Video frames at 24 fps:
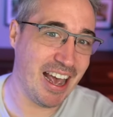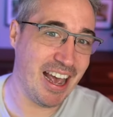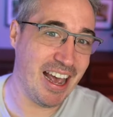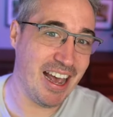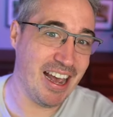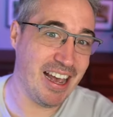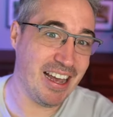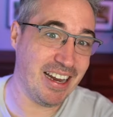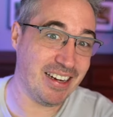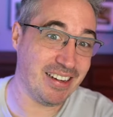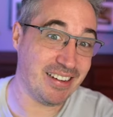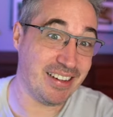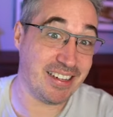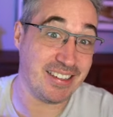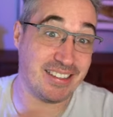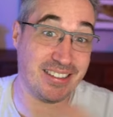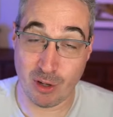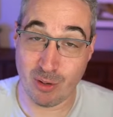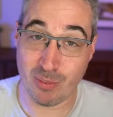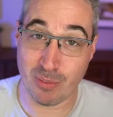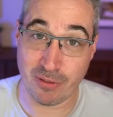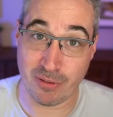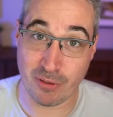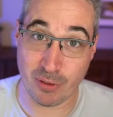And
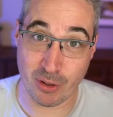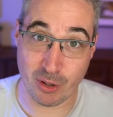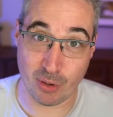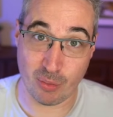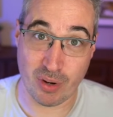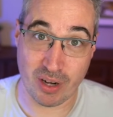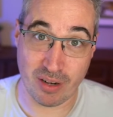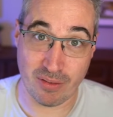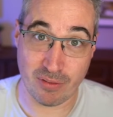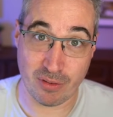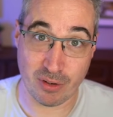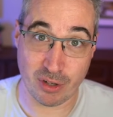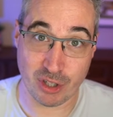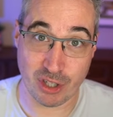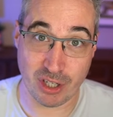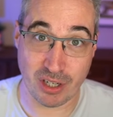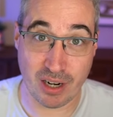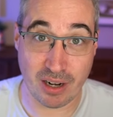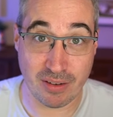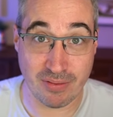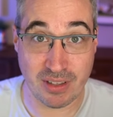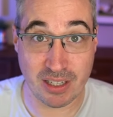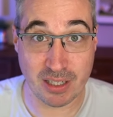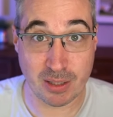if you'd prefer the written
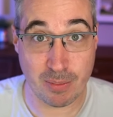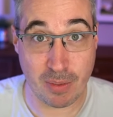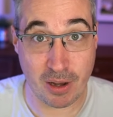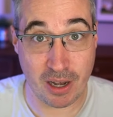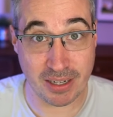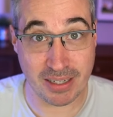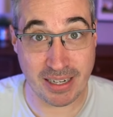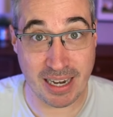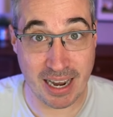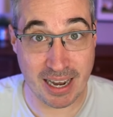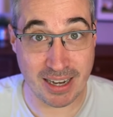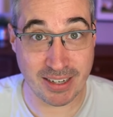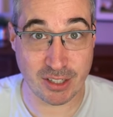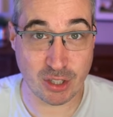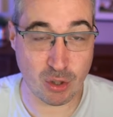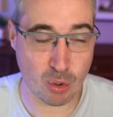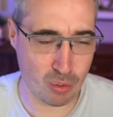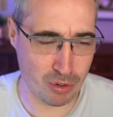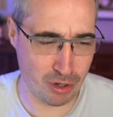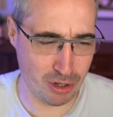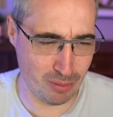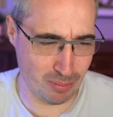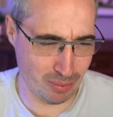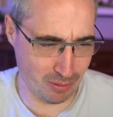version of this
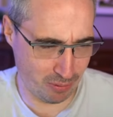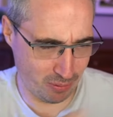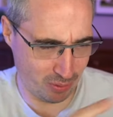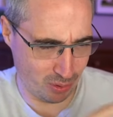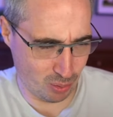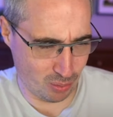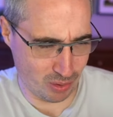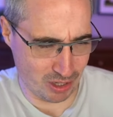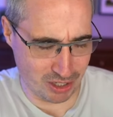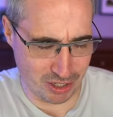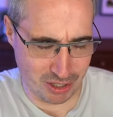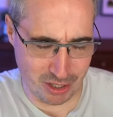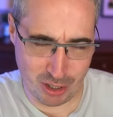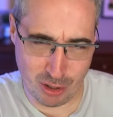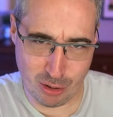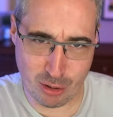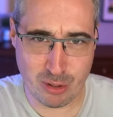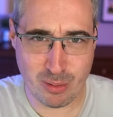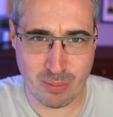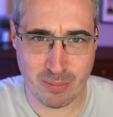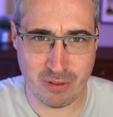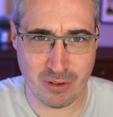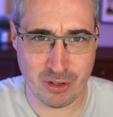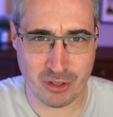podcast, or you'd prefer to watch
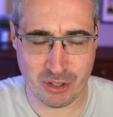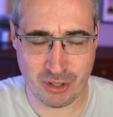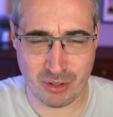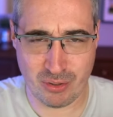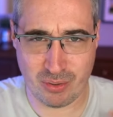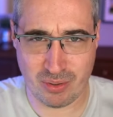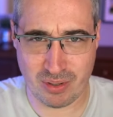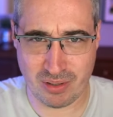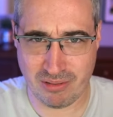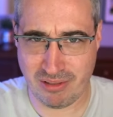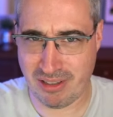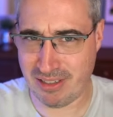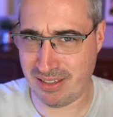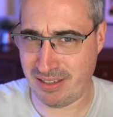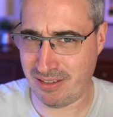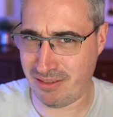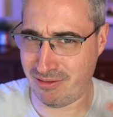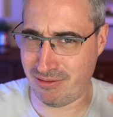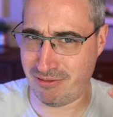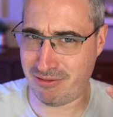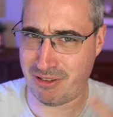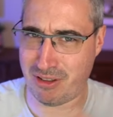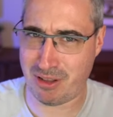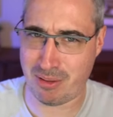the YouTube version or
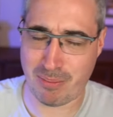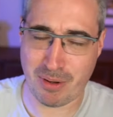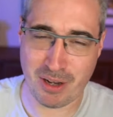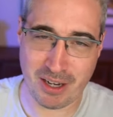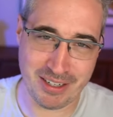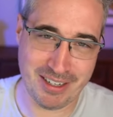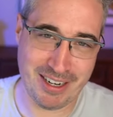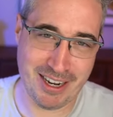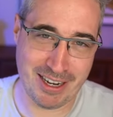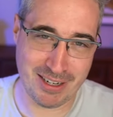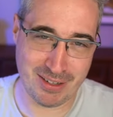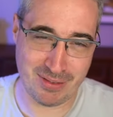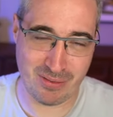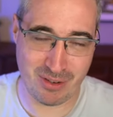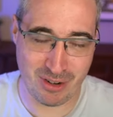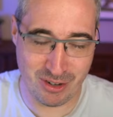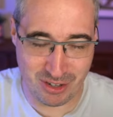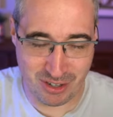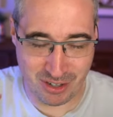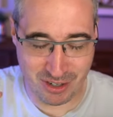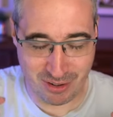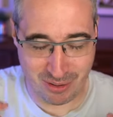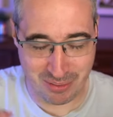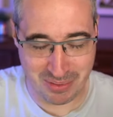listen to the podcast
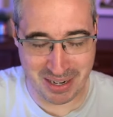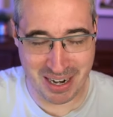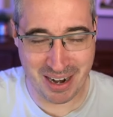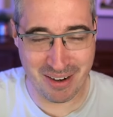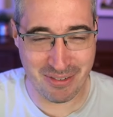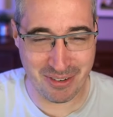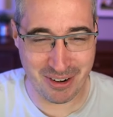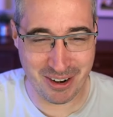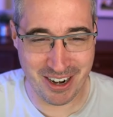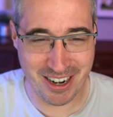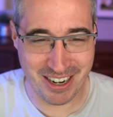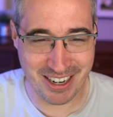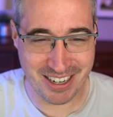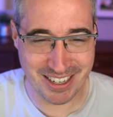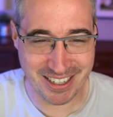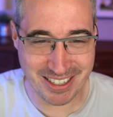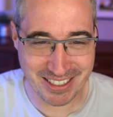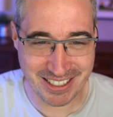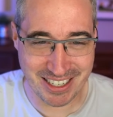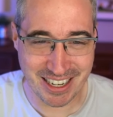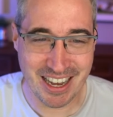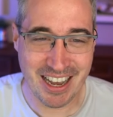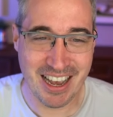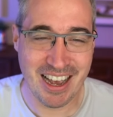version or whatever it
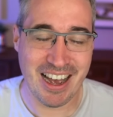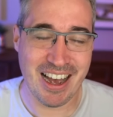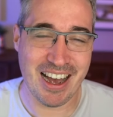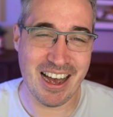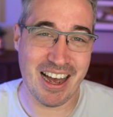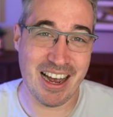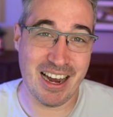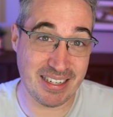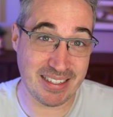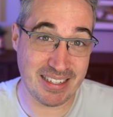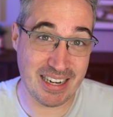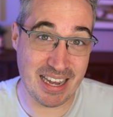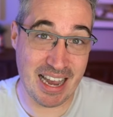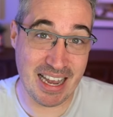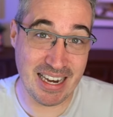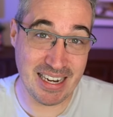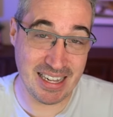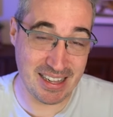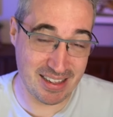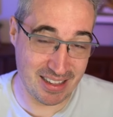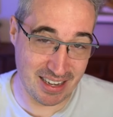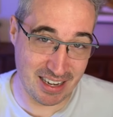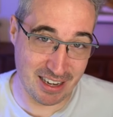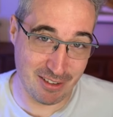is, links to
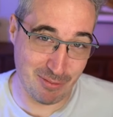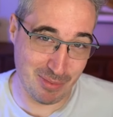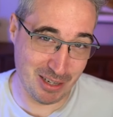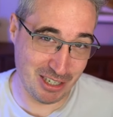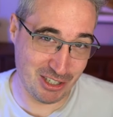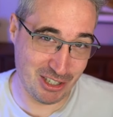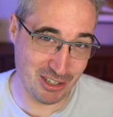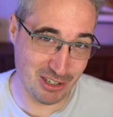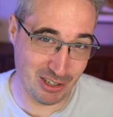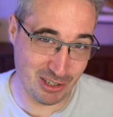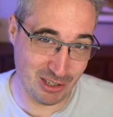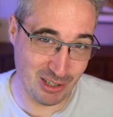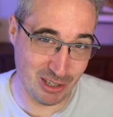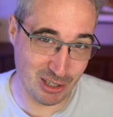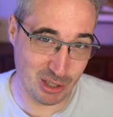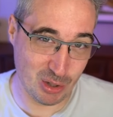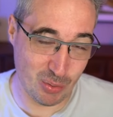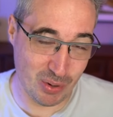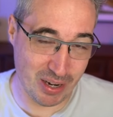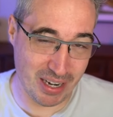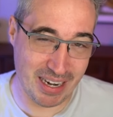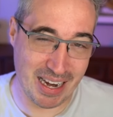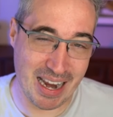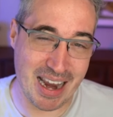anything I've mentioned
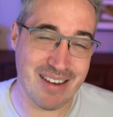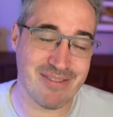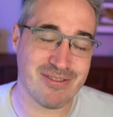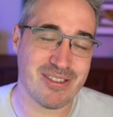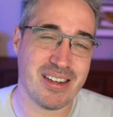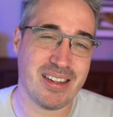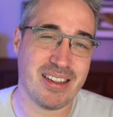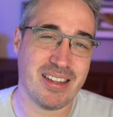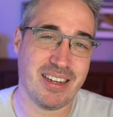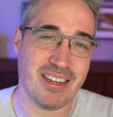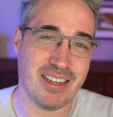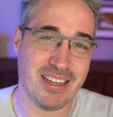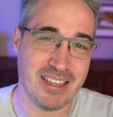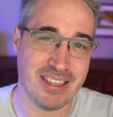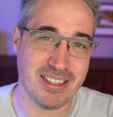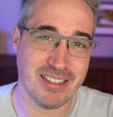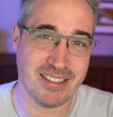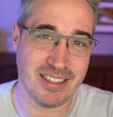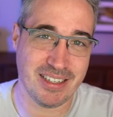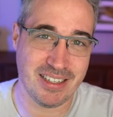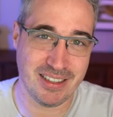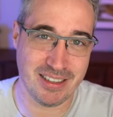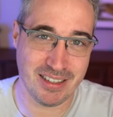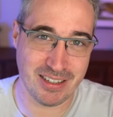along the way, everything
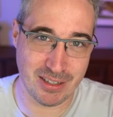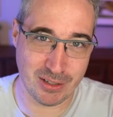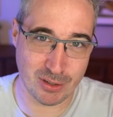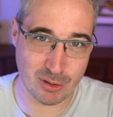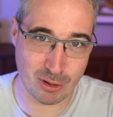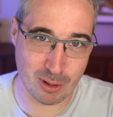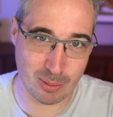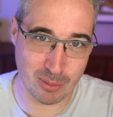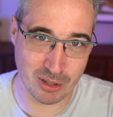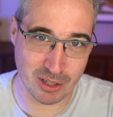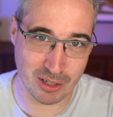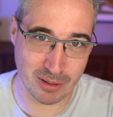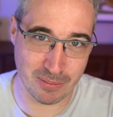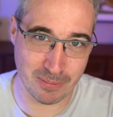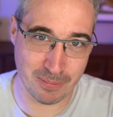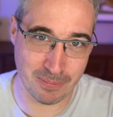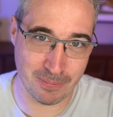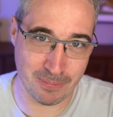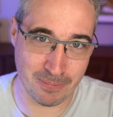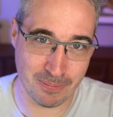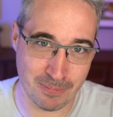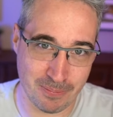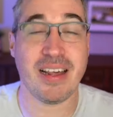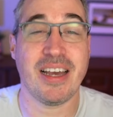is in the
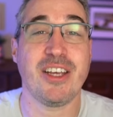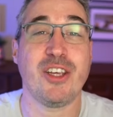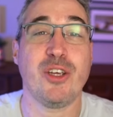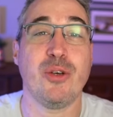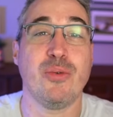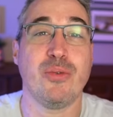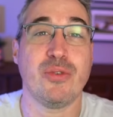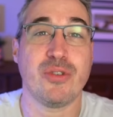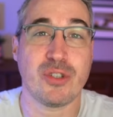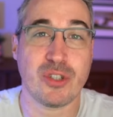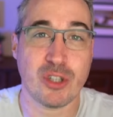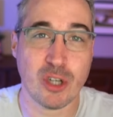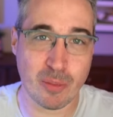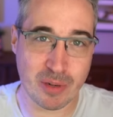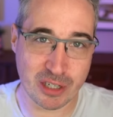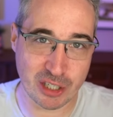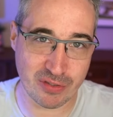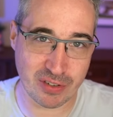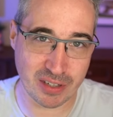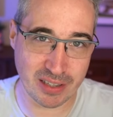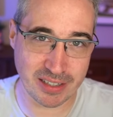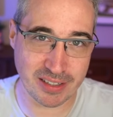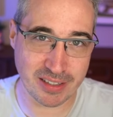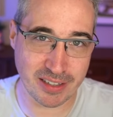description. Thank you so
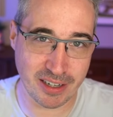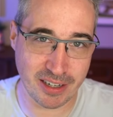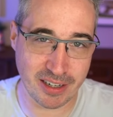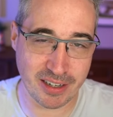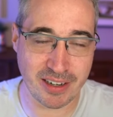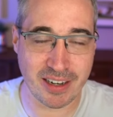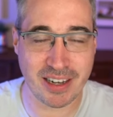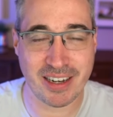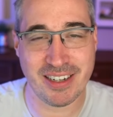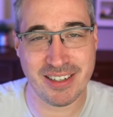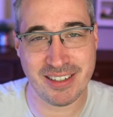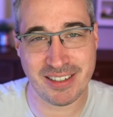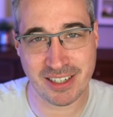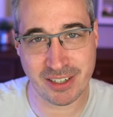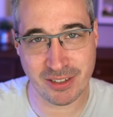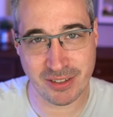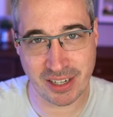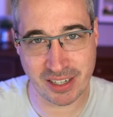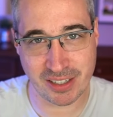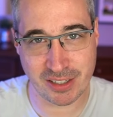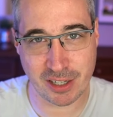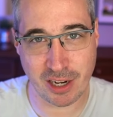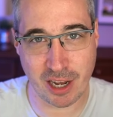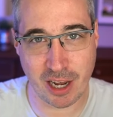much for listening. And
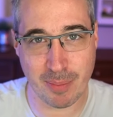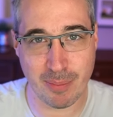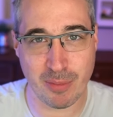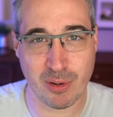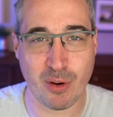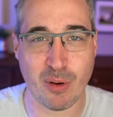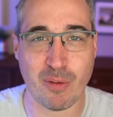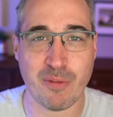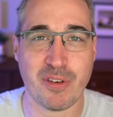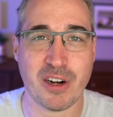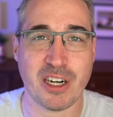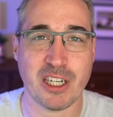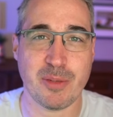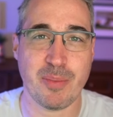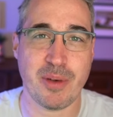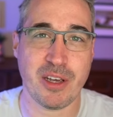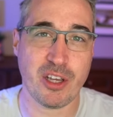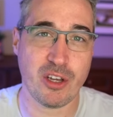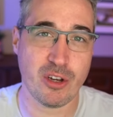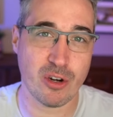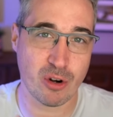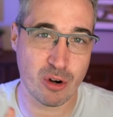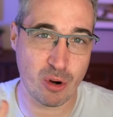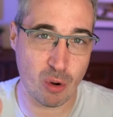until next time, don't forget to
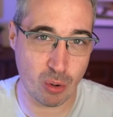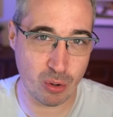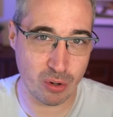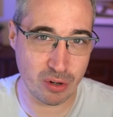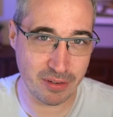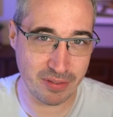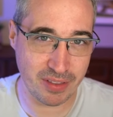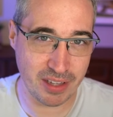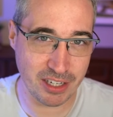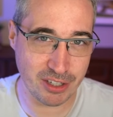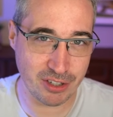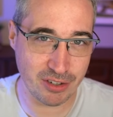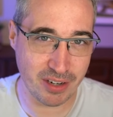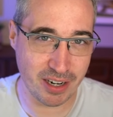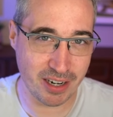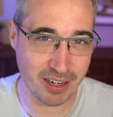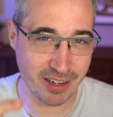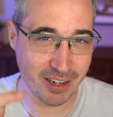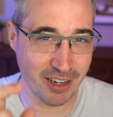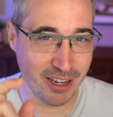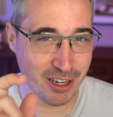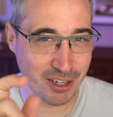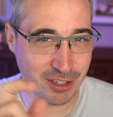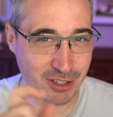make your corner of the
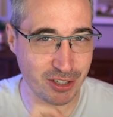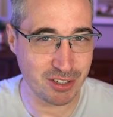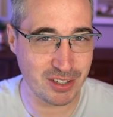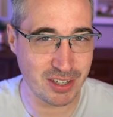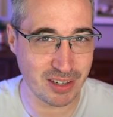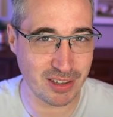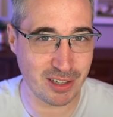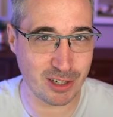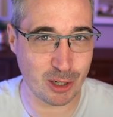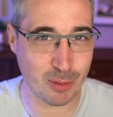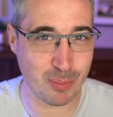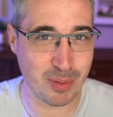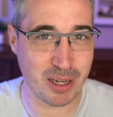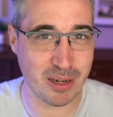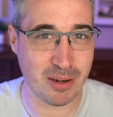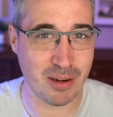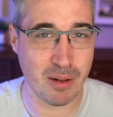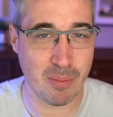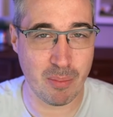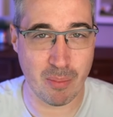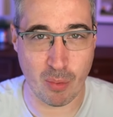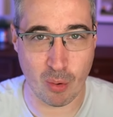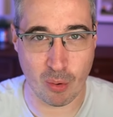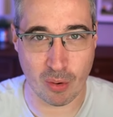internet just a little
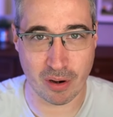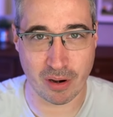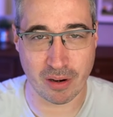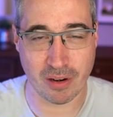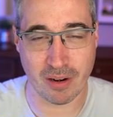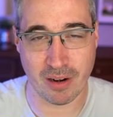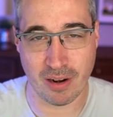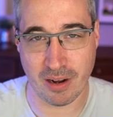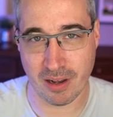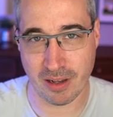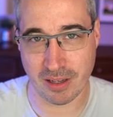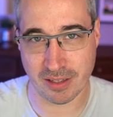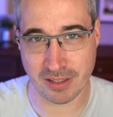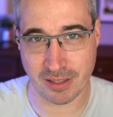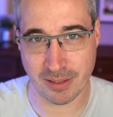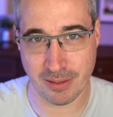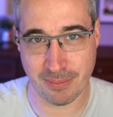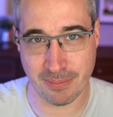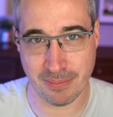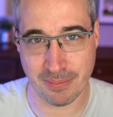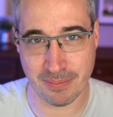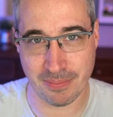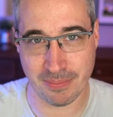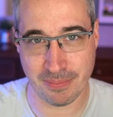bit more
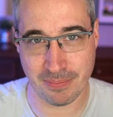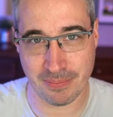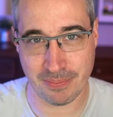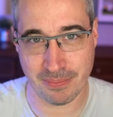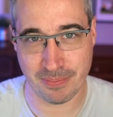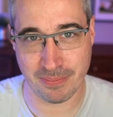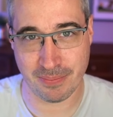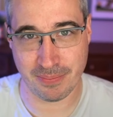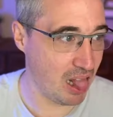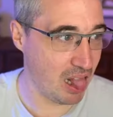awesome.